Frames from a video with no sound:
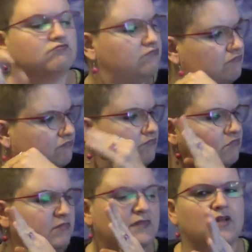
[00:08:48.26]
You have to
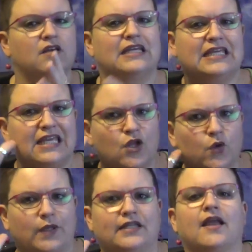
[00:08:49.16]
remember
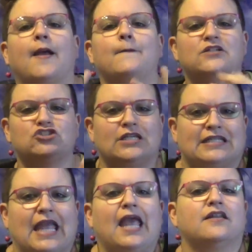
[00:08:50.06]
that that's
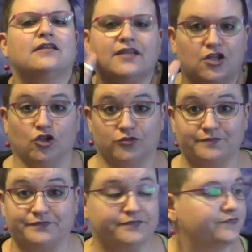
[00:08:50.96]
possibly the
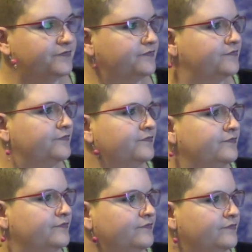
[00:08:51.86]
pathological
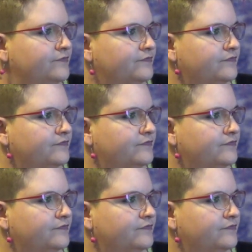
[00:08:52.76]
perspective.